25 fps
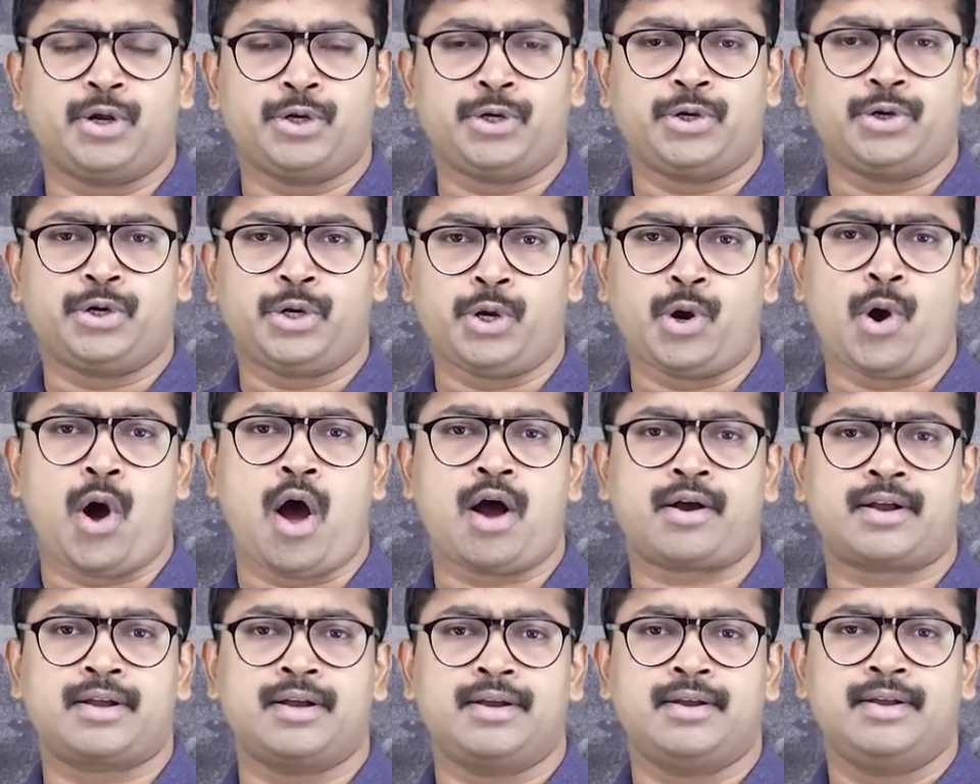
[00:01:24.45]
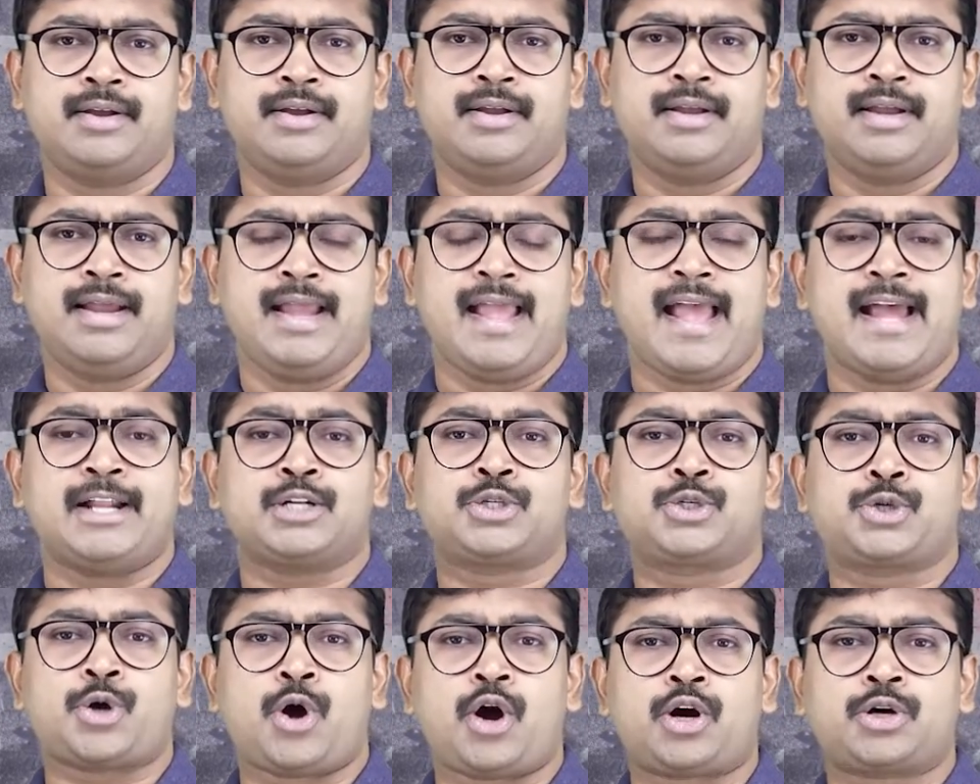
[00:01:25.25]
New York,
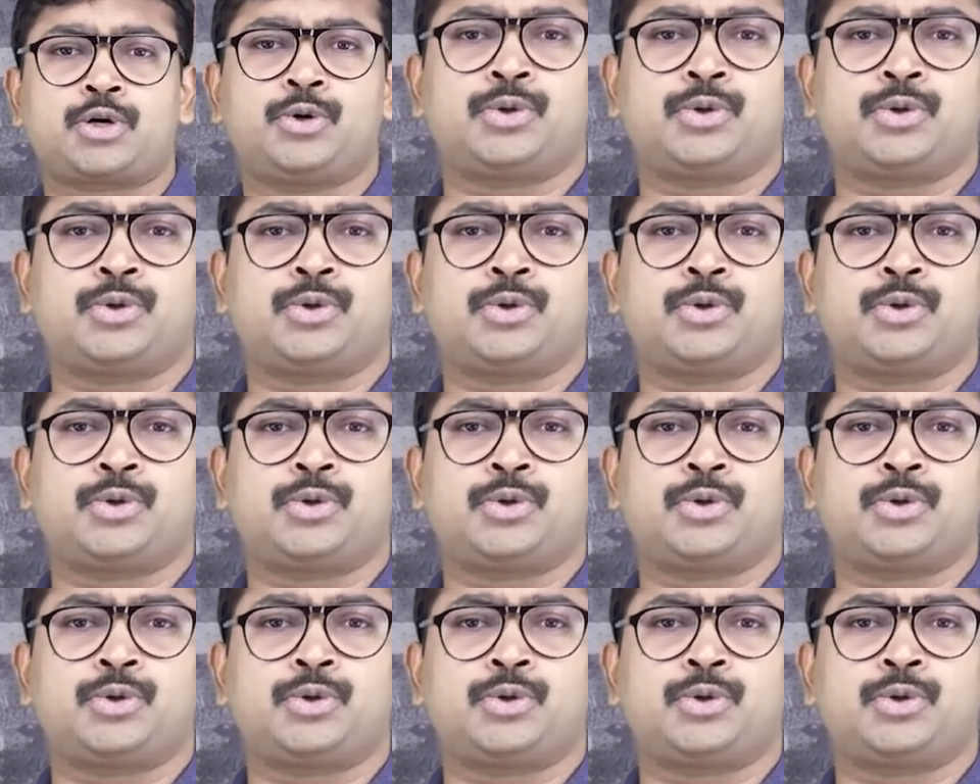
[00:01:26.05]
and talked